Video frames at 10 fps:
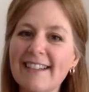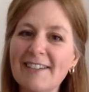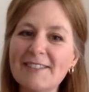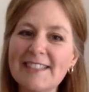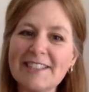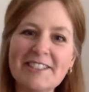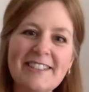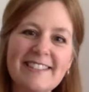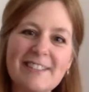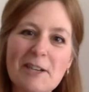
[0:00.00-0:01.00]
live session
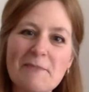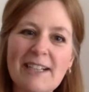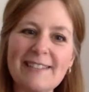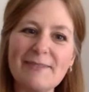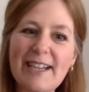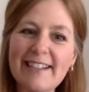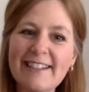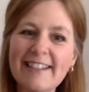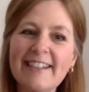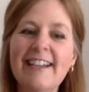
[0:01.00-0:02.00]
this time next
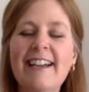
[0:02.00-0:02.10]
week.